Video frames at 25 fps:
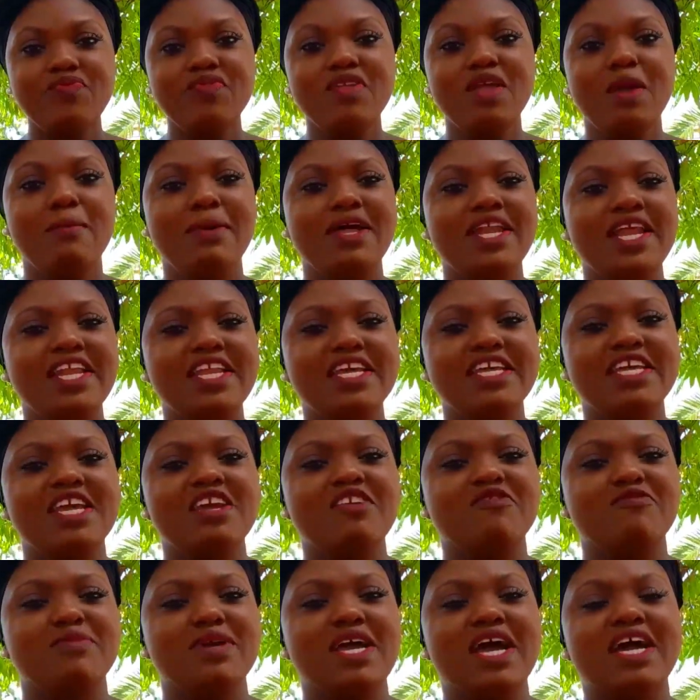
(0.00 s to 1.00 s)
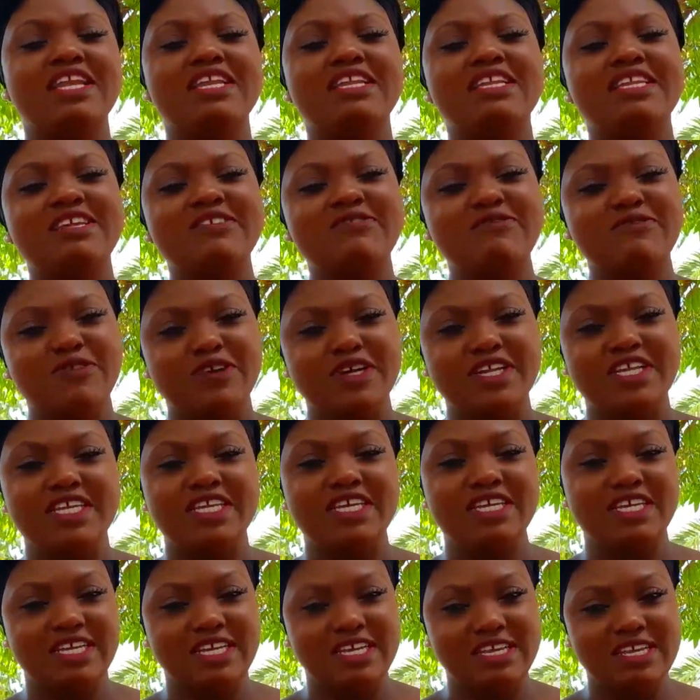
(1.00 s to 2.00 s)
And my daddy gave me a different
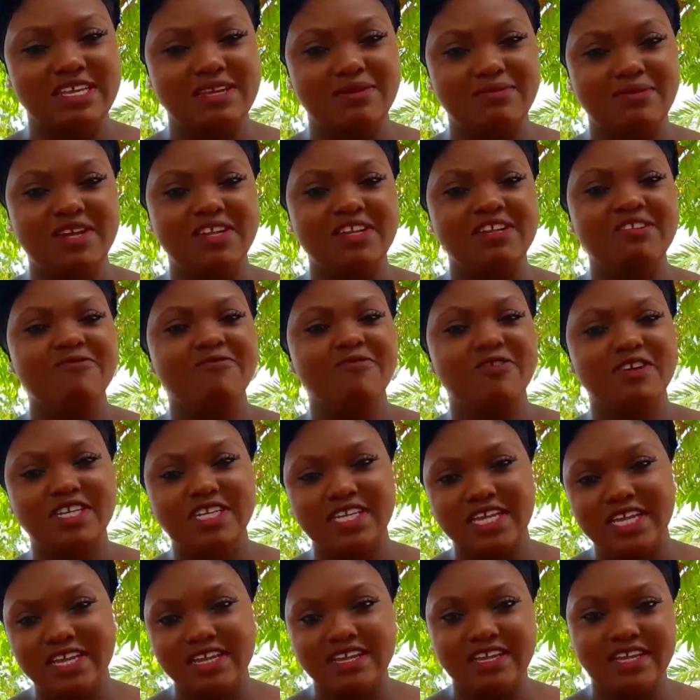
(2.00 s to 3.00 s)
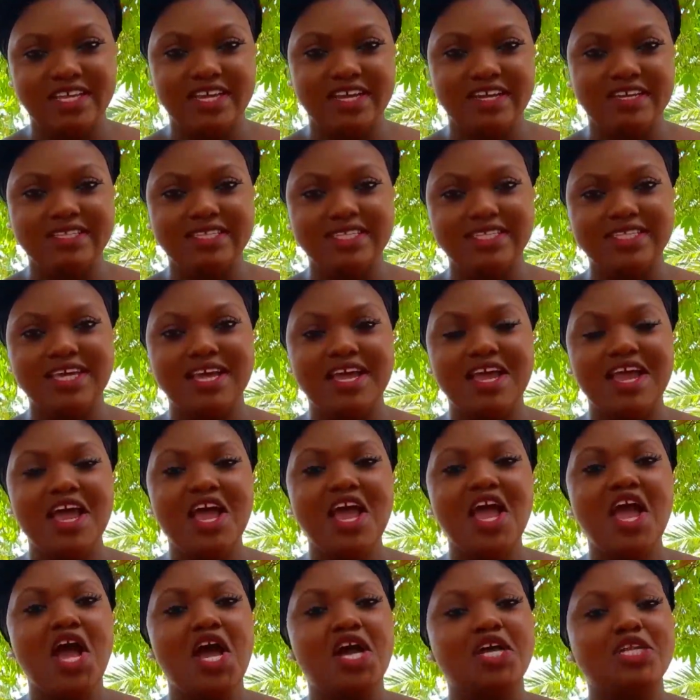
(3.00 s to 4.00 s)
nickname, a different alias.
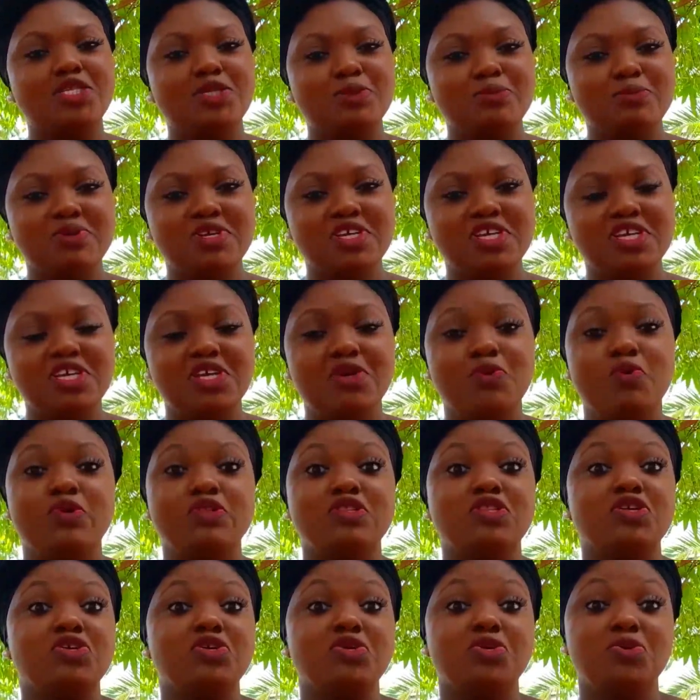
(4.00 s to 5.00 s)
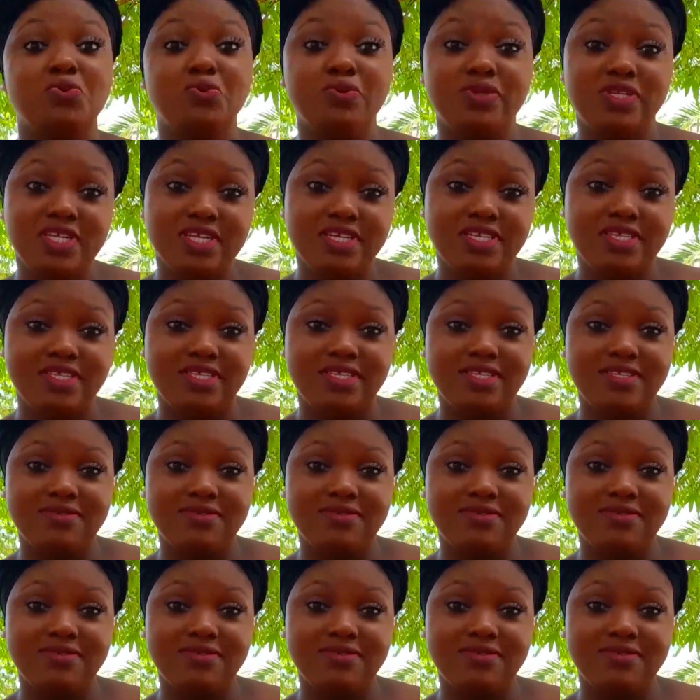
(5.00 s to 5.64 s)
And to me, it was the cutest.